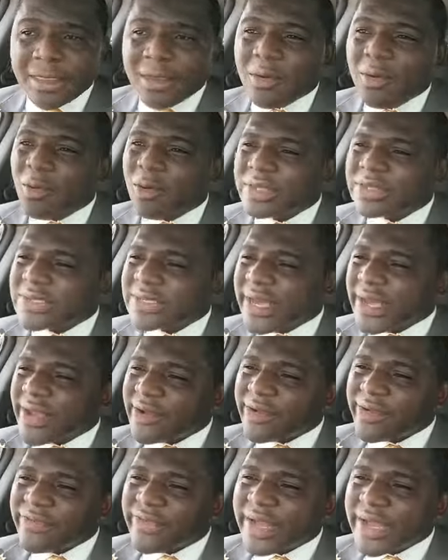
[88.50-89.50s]
What
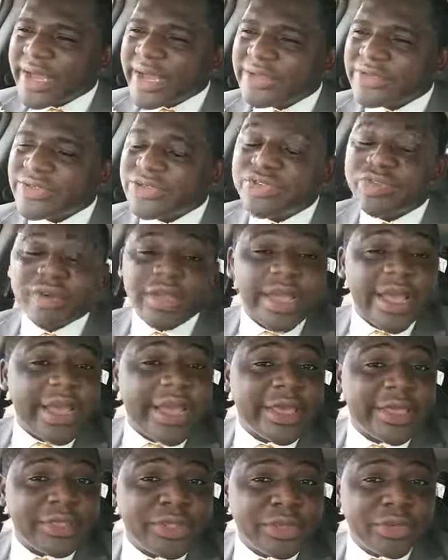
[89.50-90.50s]
kind of a country
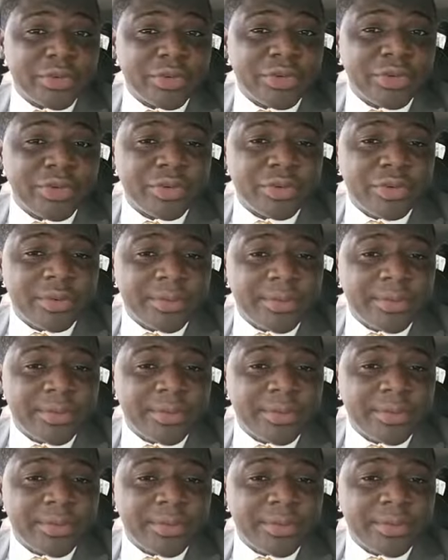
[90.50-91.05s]
are you